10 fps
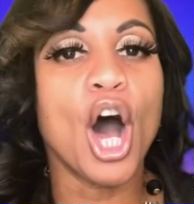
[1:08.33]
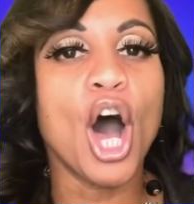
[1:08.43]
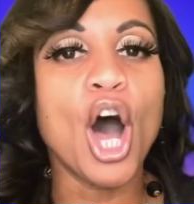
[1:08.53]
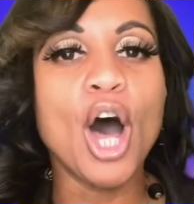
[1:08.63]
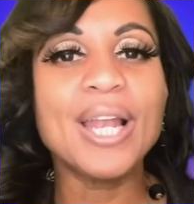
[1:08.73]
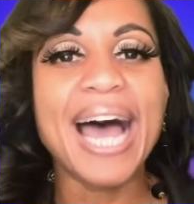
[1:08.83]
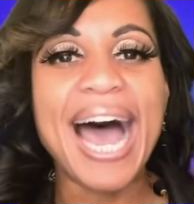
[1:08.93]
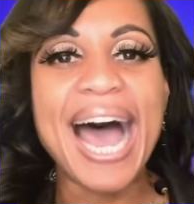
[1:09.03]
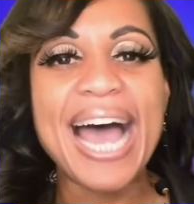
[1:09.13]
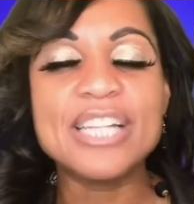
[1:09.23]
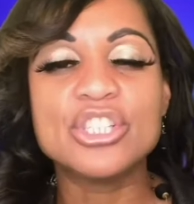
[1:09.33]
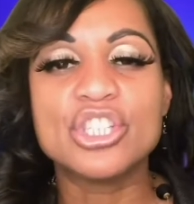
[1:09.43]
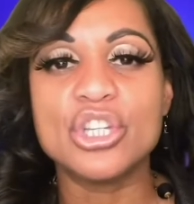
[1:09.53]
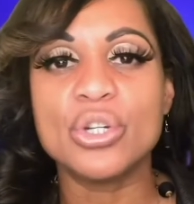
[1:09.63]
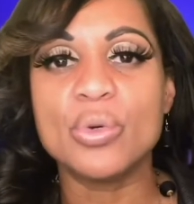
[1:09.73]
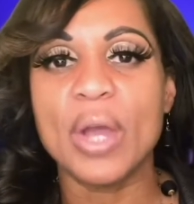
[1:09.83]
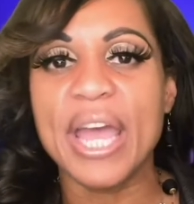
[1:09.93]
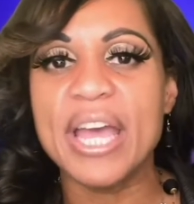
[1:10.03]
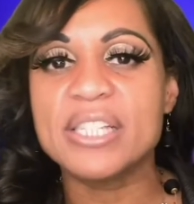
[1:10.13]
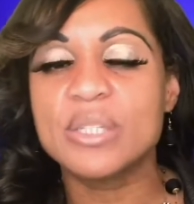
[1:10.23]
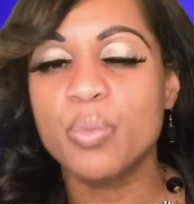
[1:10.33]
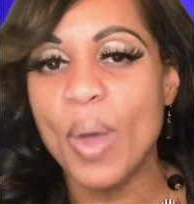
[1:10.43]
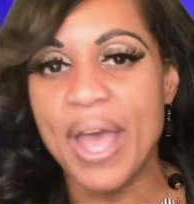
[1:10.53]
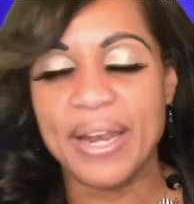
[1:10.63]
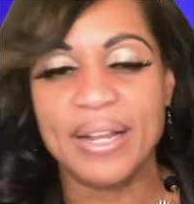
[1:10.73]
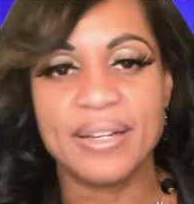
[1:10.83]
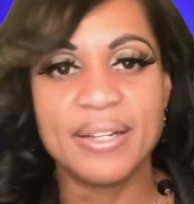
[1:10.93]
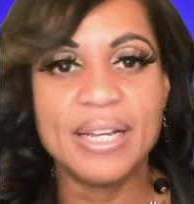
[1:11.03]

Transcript: All I do is win.